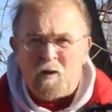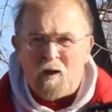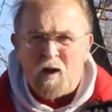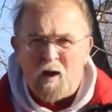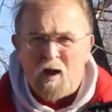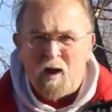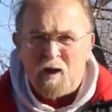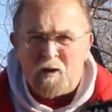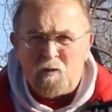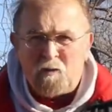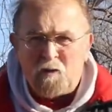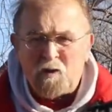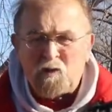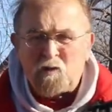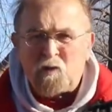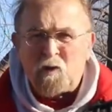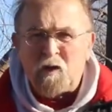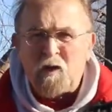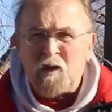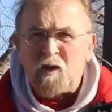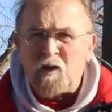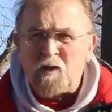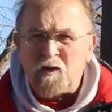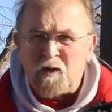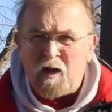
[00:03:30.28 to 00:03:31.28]
Ohio, which we're
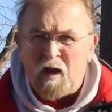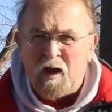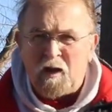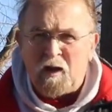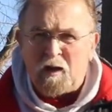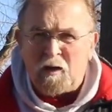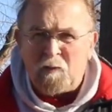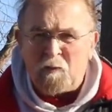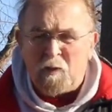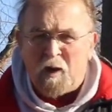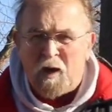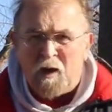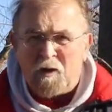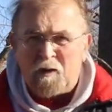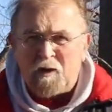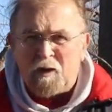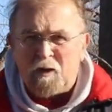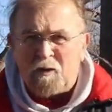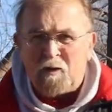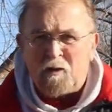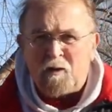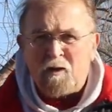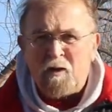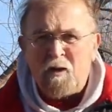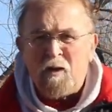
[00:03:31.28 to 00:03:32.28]
going to talk about
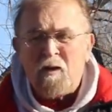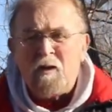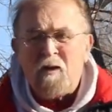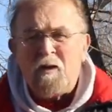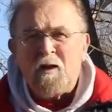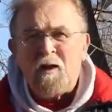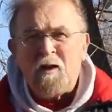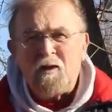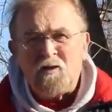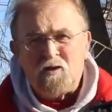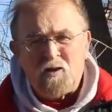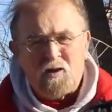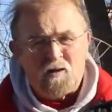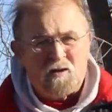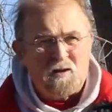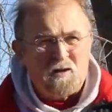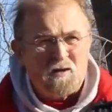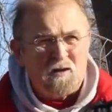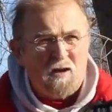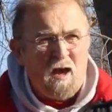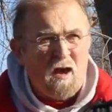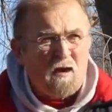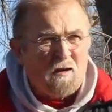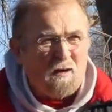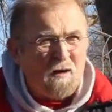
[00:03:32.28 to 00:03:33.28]
here in just a
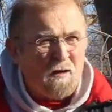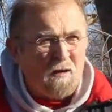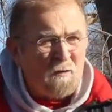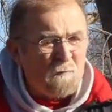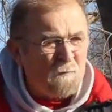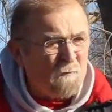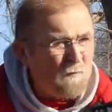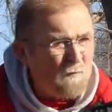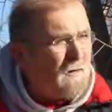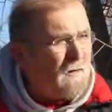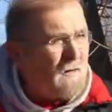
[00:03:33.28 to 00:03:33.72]
second.